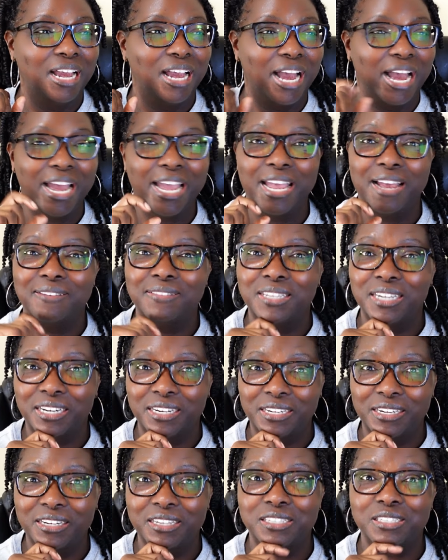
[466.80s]
I have the
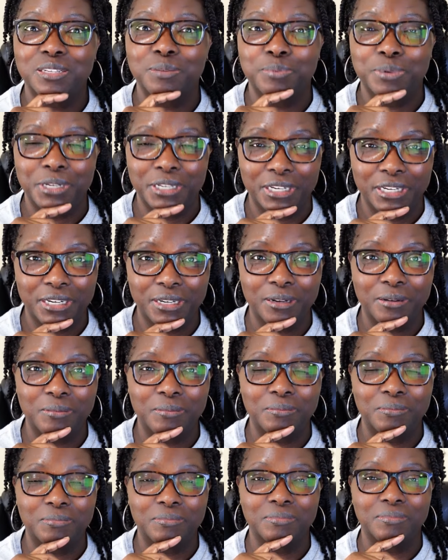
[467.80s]
urge to put it
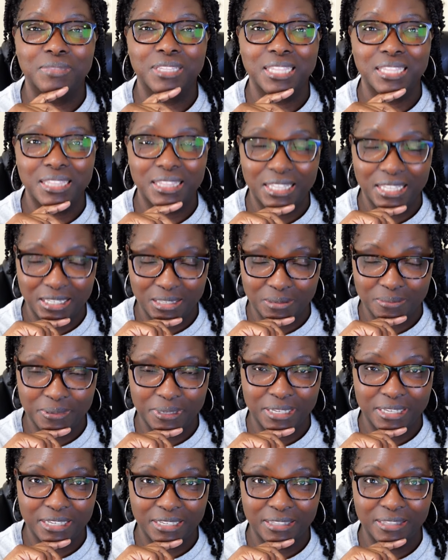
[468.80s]
up this
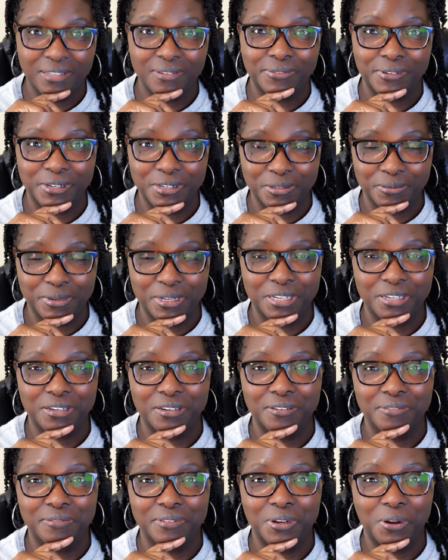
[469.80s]
week the first week
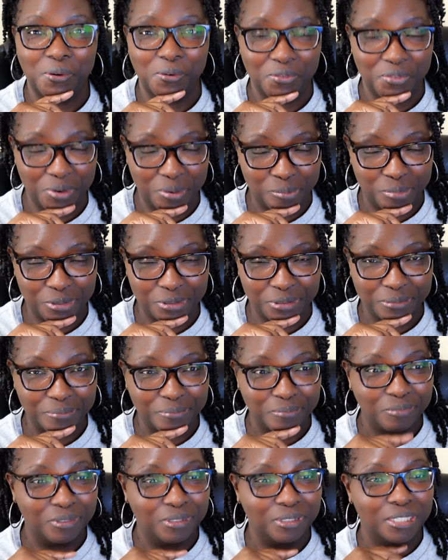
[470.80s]
of November
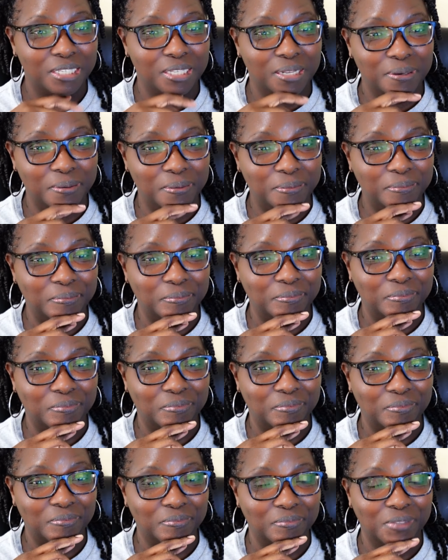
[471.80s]
so
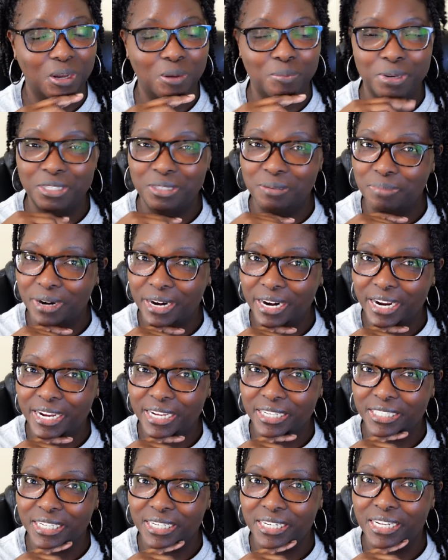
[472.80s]
don't be
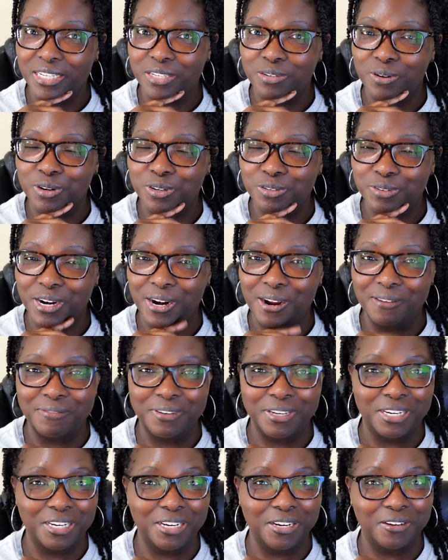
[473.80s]
surprised in these grocery haul
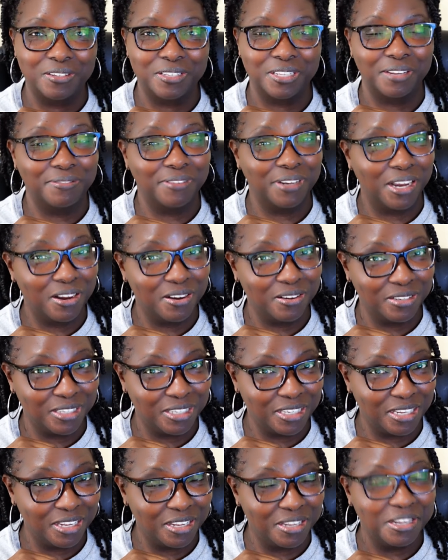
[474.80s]
videos if y'all
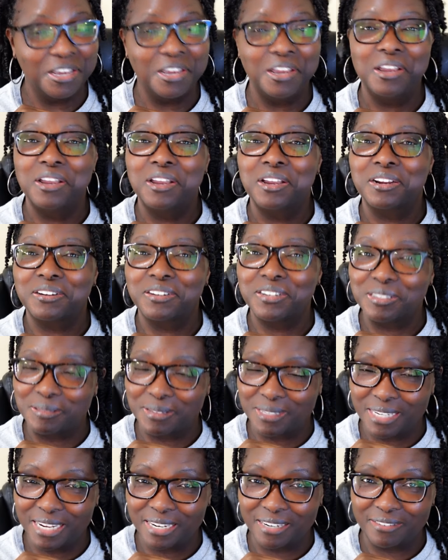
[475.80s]
see
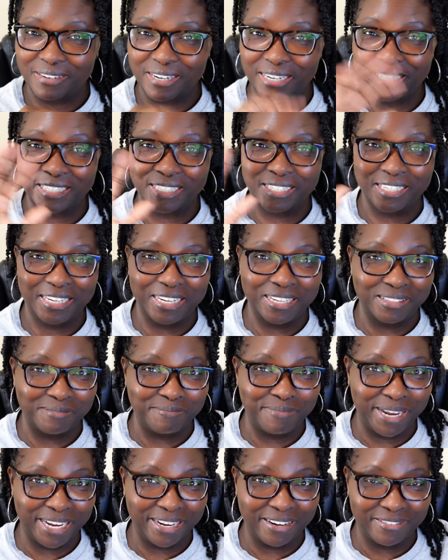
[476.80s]
Christmas decoration in the
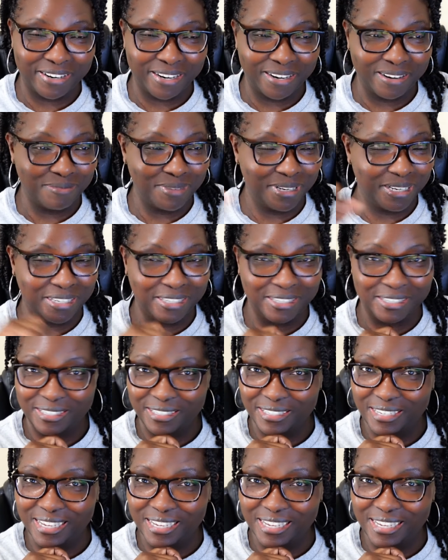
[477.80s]
background because